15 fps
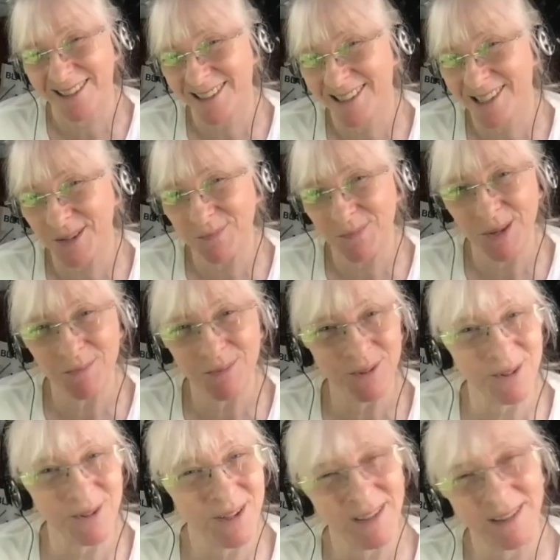some people
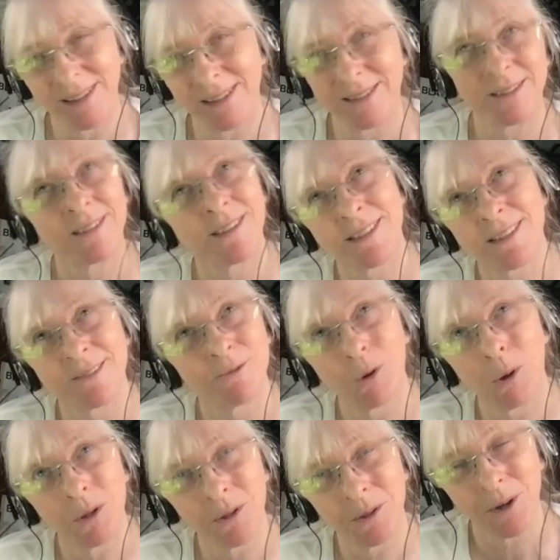are going to just
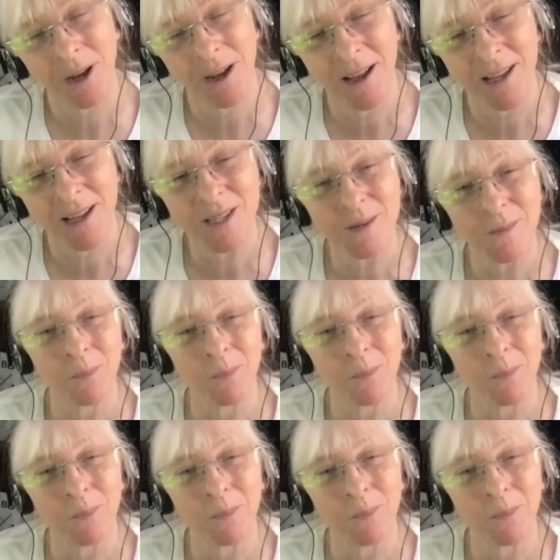roll their eyes,